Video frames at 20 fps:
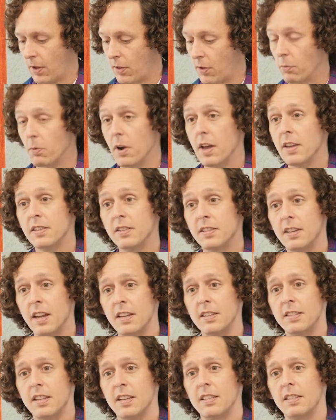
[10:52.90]
The rest,
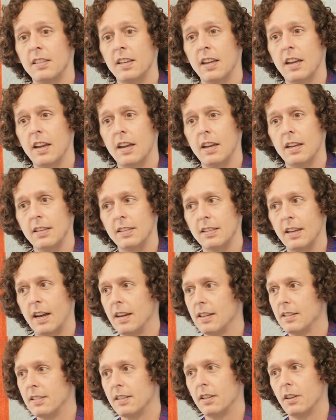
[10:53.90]
as they say, is
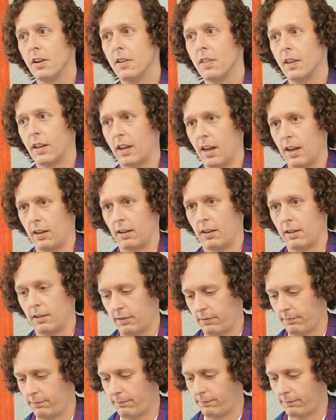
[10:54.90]
icing on the cake.